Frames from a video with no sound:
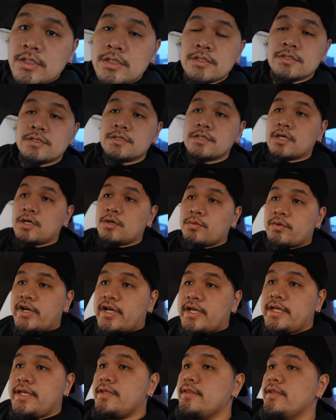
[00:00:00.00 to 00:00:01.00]
So
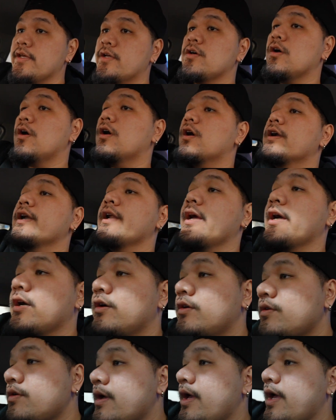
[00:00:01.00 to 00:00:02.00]
we're in the car
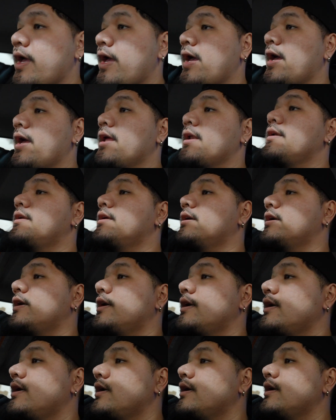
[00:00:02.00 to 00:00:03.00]
now, and
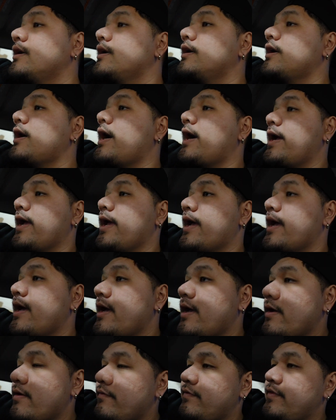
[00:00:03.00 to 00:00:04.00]
I
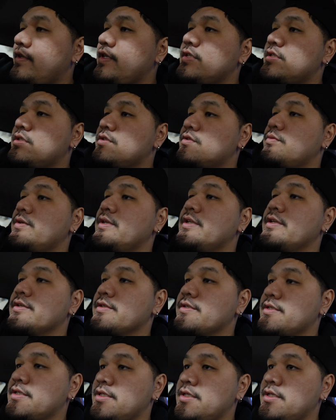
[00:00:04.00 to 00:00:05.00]
have these
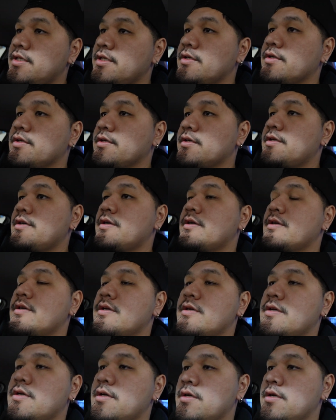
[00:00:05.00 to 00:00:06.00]
tweeters here.
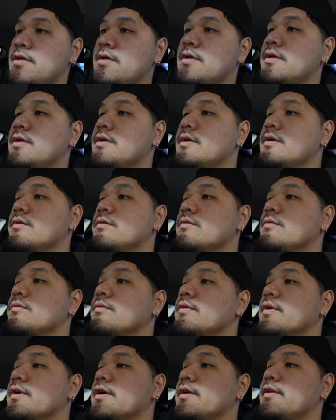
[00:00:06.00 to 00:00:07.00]

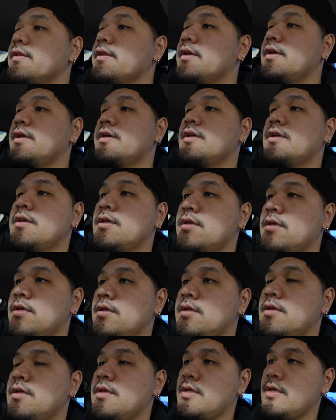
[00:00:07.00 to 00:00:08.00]
Where are they?
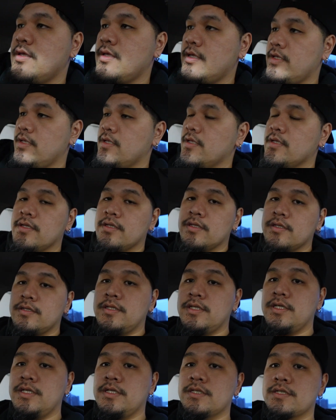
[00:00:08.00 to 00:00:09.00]

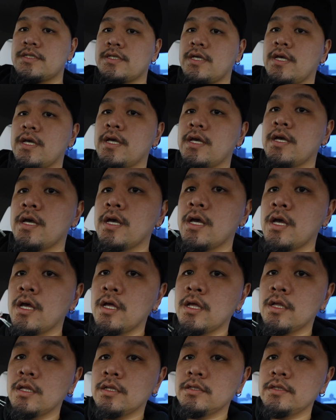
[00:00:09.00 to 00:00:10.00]
These
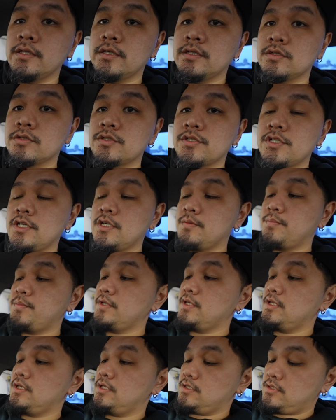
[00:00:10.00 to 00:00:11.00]
little
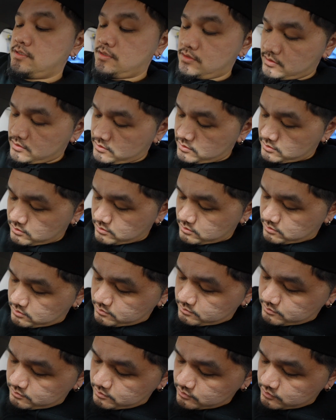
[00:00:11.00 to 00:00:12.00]
cheapy
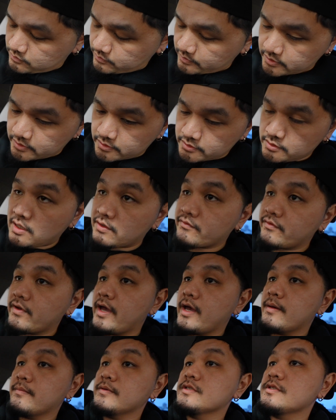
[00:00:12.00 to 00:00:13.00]
tweeters off of
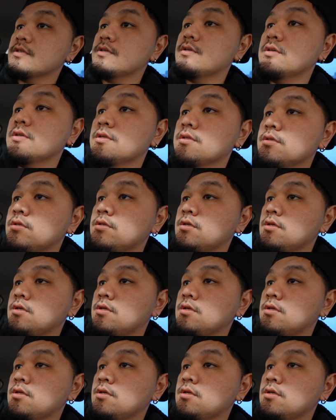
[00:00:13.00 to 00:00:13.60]
Amazon.